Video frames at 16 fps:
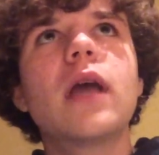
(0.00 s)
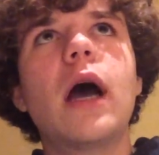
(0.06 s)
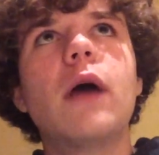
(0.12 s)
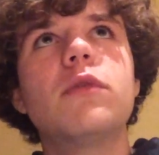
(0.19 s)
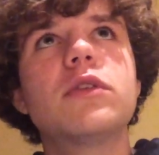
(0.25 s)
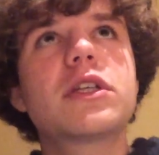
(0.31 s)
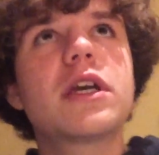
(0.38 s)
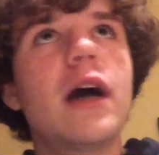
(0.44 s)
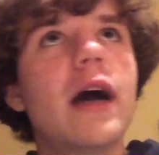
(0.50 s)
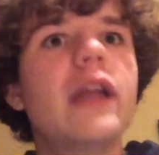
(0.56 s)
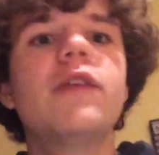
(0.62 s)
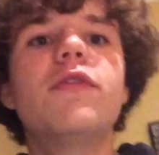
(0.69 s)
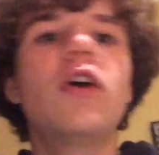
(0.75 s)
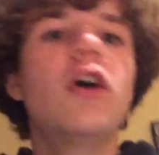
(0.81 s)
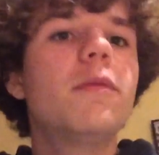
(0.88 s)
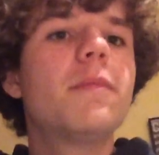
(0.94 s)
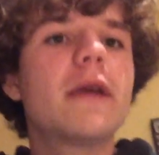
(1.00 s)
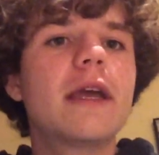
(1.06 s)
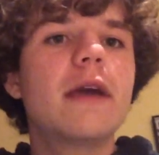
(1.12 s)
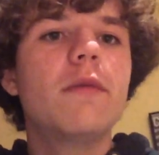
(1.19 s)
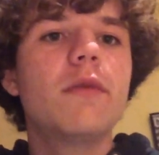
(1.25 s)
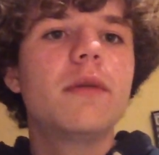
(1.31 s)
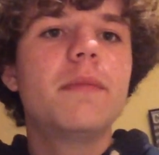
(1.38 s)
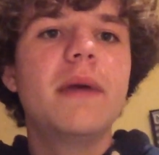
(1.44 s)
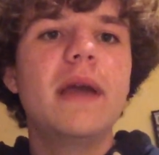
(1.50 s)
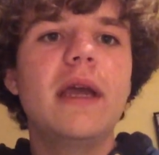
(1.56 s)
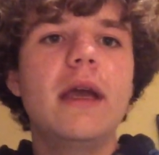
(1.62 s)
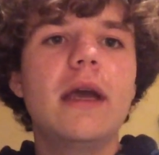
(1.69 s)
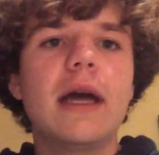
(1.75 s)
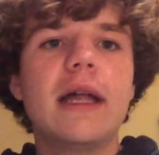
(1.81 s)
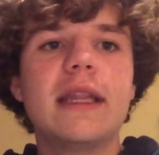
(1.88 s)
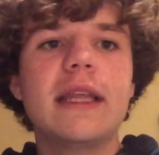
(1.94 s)
I was kind of hoping it would
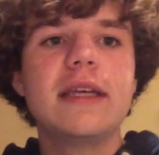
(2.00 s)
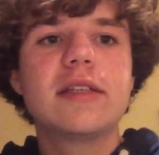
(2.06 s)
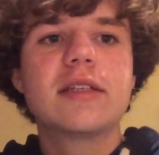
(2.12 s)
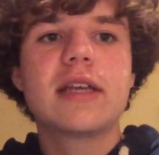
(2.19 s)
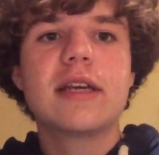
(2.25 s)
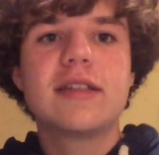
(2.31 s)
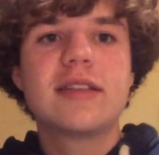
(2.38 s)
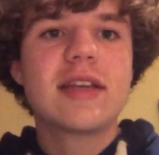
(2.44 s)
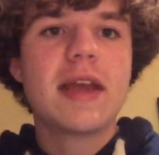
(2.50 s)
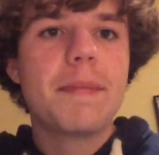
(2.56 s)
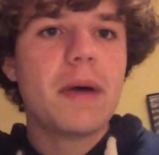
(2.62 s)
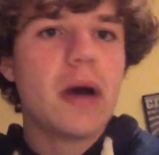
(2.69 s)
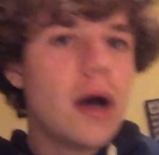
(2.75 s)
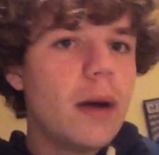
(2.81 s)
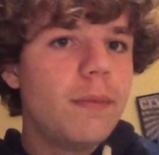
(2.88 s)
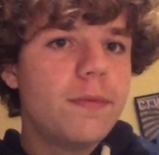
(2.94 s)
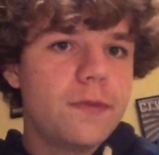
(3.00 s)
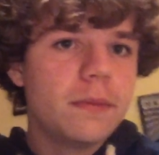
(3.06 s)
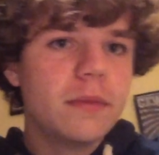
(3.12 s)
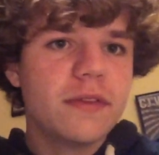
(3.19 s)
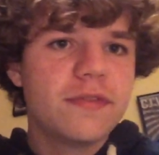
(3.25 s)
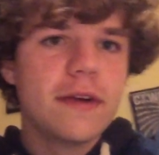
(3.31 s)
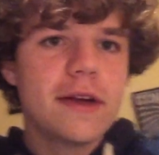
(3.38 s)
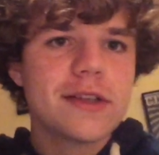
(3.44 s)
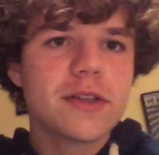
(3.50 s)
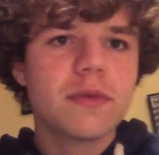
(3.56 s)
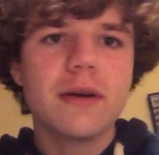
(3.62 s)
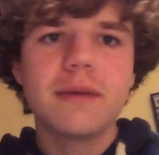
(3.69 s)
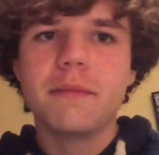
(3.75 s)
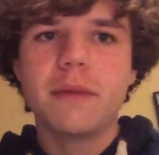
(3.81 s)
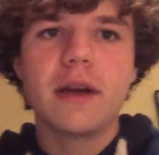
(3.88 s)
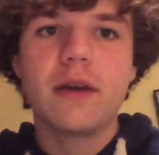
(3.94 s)
be at least a step up from the first
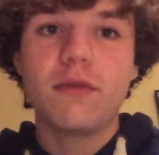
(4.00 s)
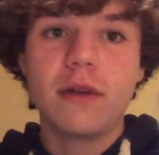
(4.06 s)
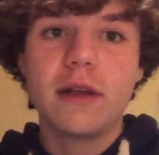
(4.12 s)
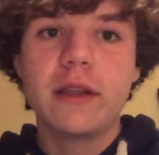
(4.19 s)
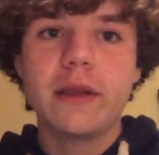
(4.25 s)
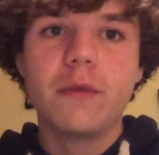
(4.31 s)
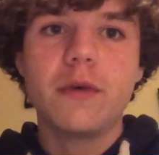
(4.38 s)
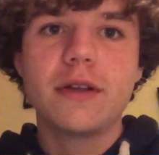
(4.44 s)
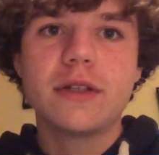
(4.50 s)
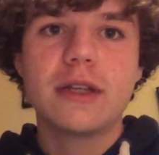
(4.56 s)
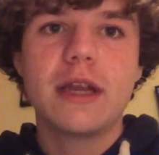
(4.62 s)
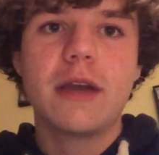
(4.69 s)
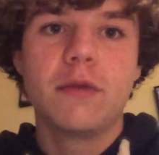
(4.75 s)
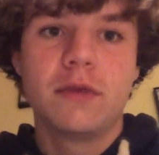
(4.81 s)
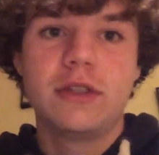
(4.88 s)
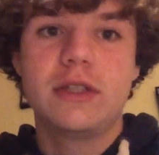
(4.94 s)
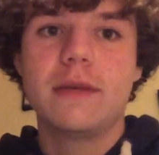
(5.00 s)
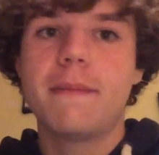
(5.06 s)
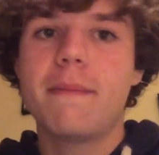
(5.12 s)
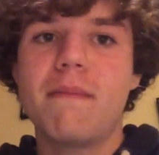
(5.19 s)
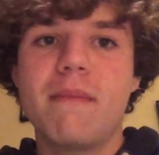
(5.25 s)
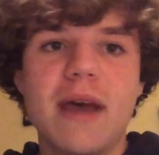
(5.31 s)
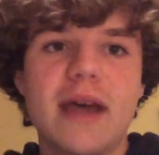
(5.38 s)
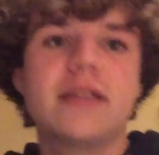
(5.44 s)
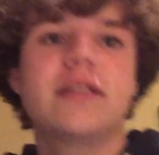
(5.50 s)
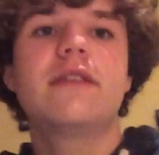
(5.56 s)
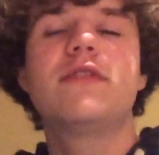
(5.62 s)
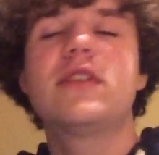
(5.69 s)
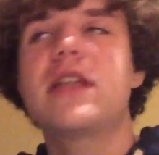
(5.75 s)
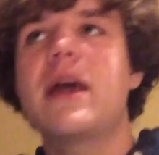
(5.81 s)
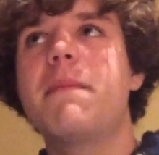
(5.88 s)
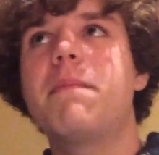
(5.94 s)
one, but it really wasn't. It was a
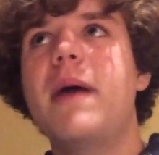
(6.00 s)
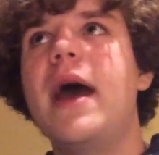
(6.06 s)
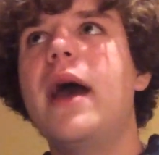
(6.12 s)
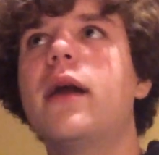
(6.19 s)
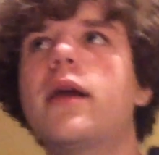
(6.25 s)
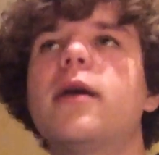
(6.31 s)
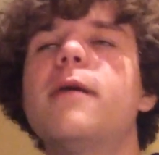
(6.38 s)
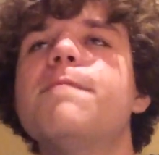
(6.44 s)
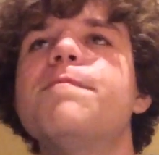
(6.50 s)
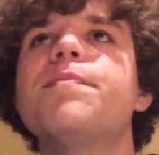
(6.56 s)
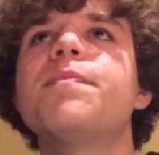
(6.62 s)
massive step back.